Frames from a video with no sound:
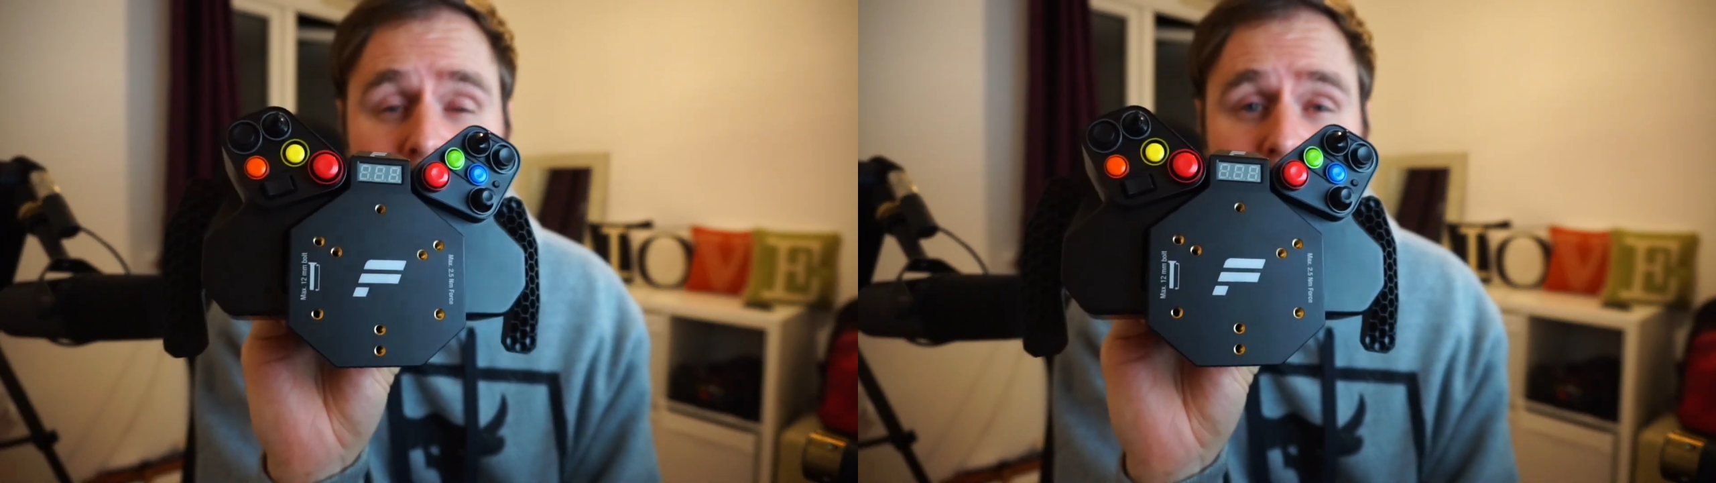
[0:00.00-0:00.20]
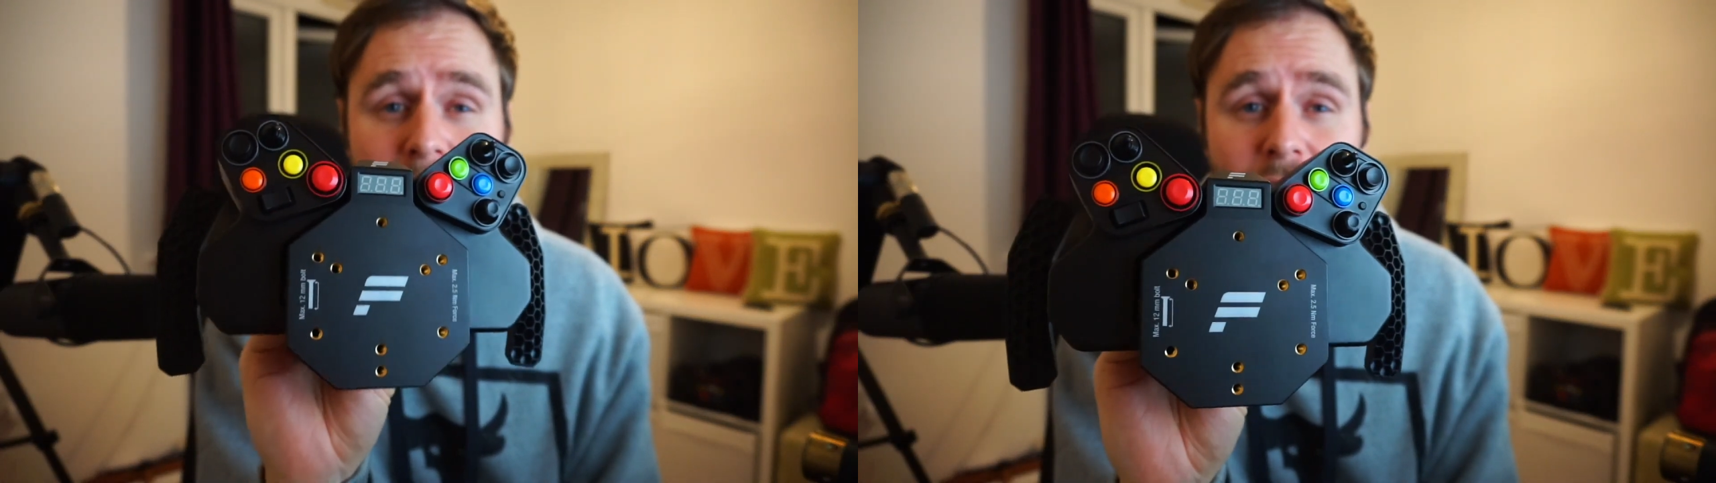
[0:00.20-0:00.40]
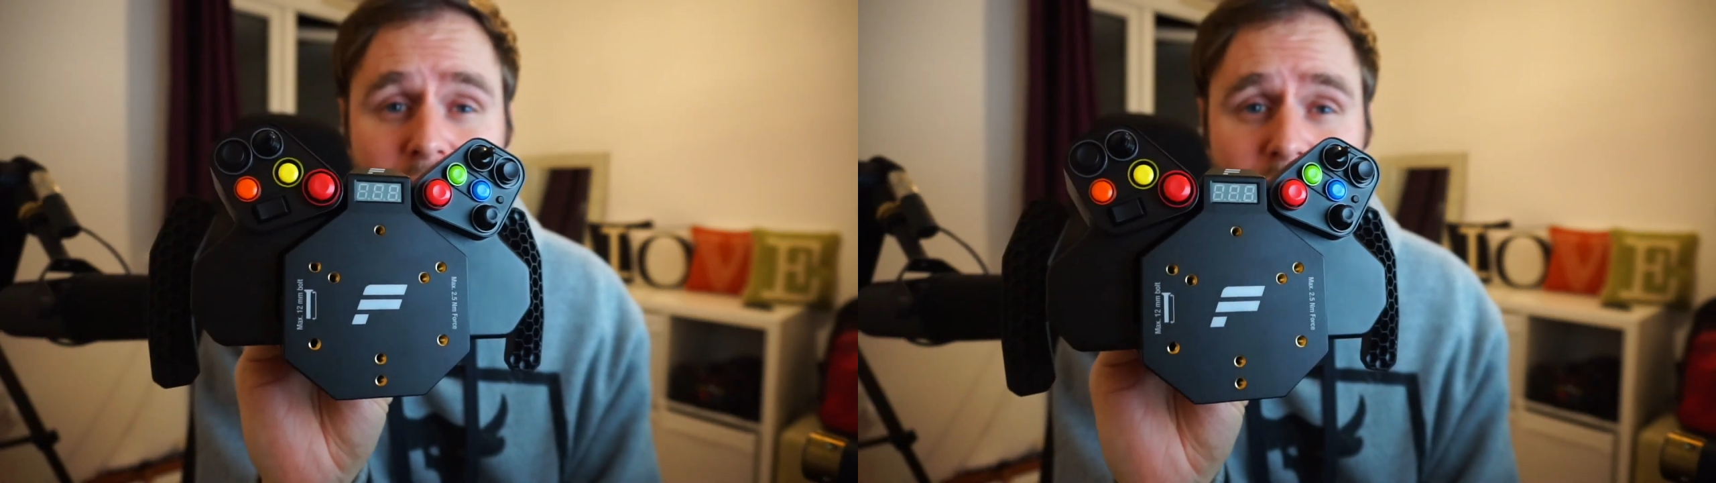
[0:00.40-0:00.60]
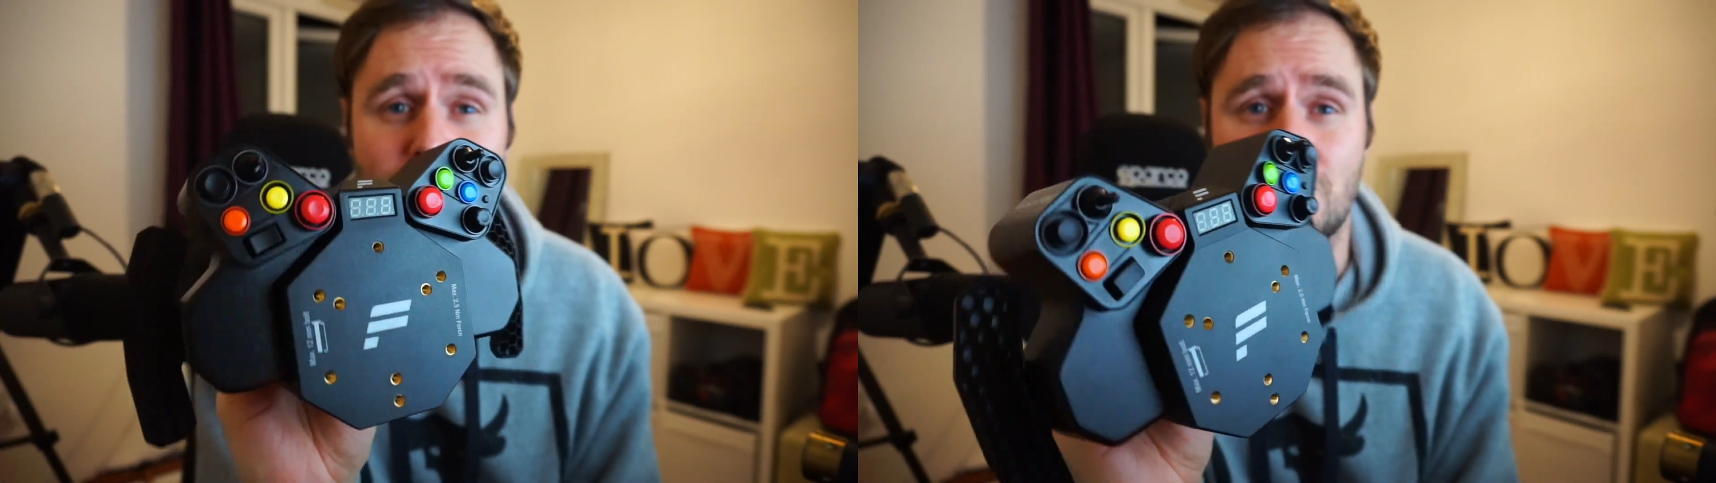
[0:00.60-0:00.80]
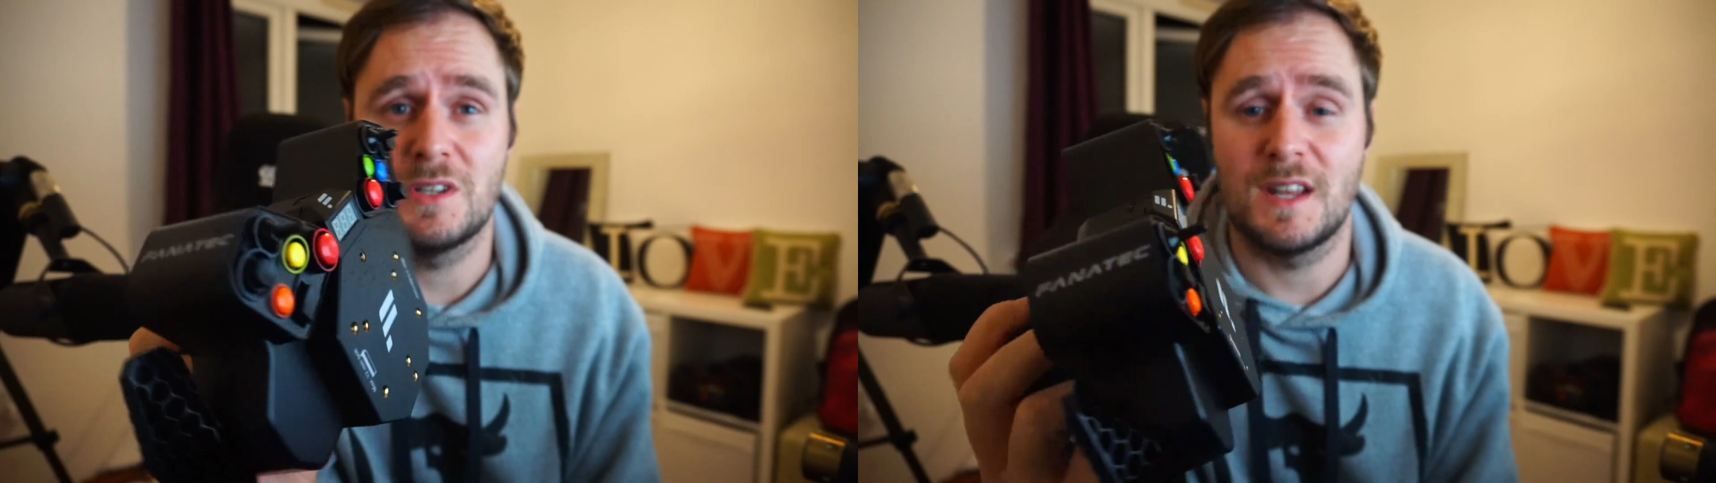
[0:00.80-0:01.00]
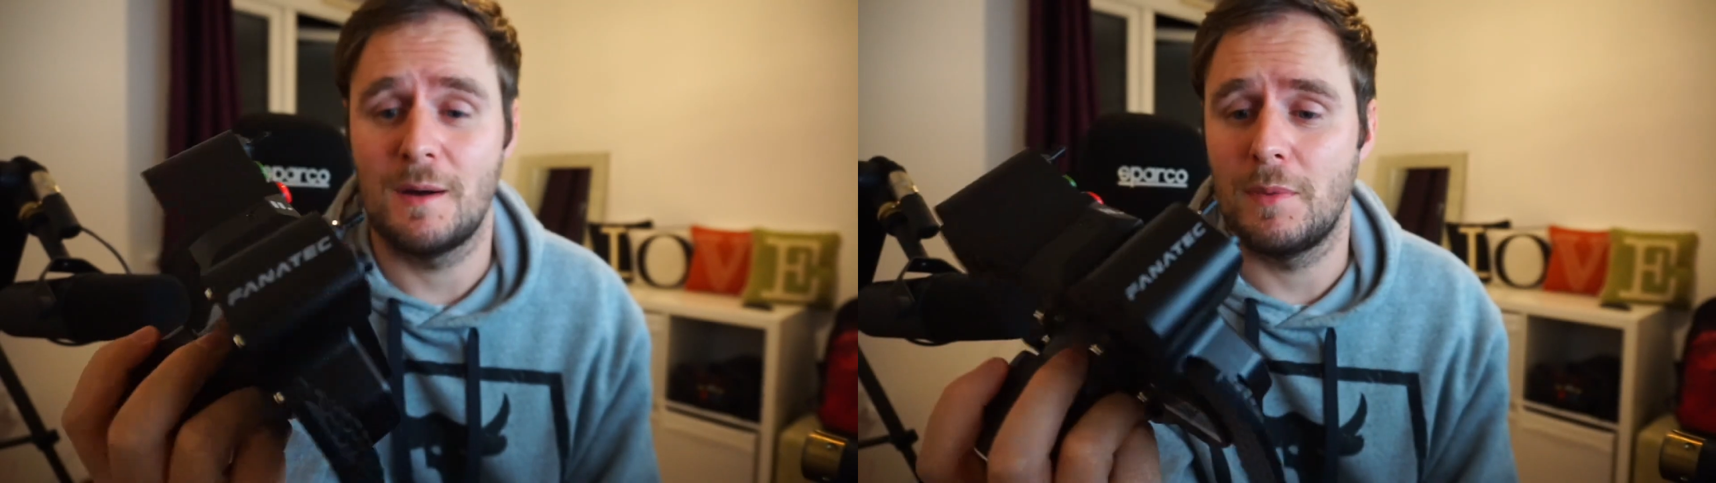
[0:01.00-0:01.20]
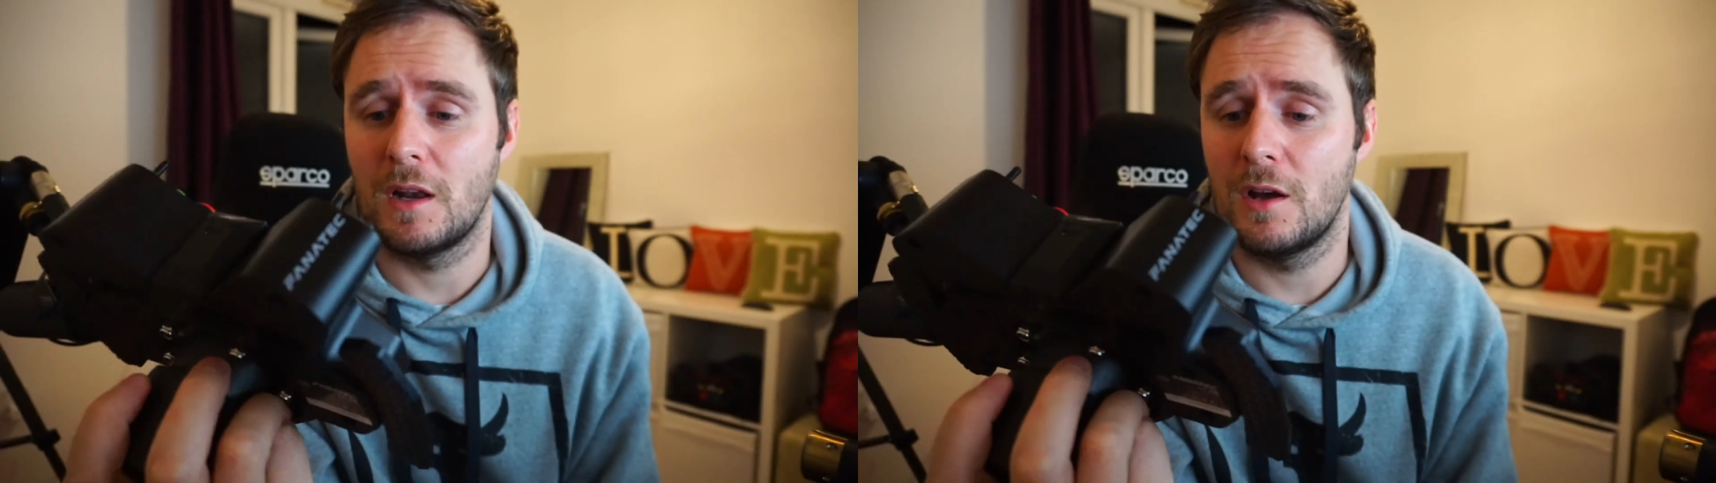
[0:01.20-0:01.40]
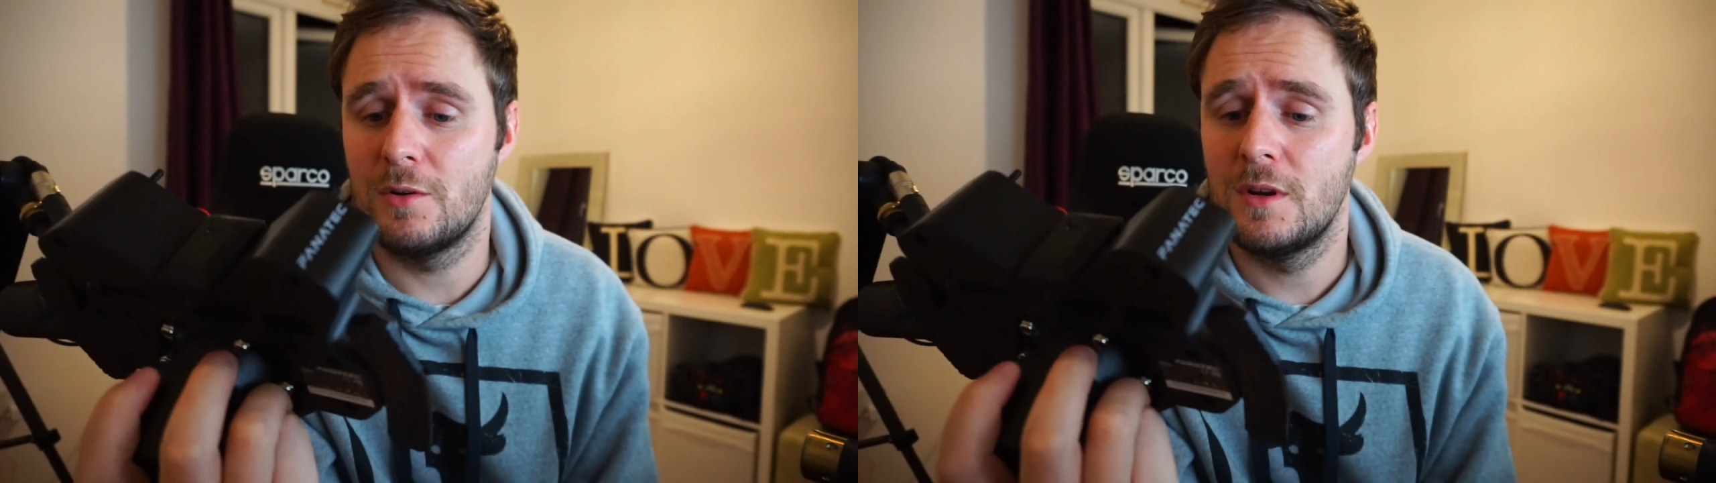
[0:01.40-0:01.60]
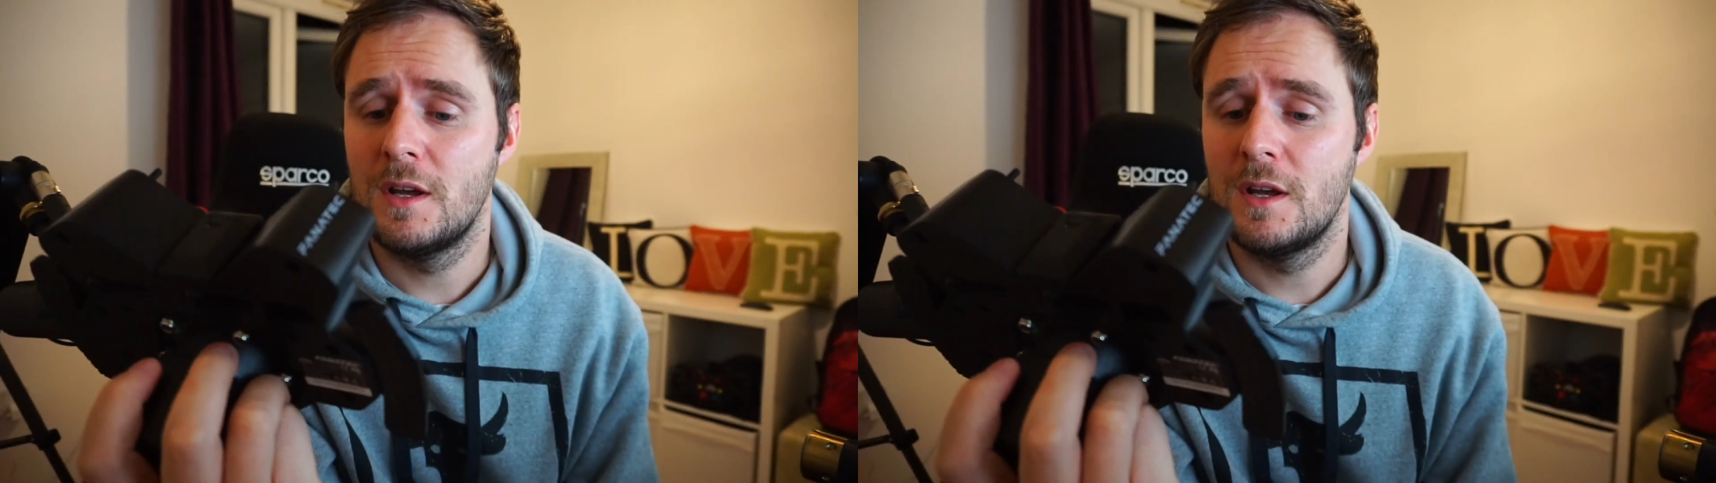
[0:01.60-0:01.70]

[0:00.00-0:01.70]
in the description down below.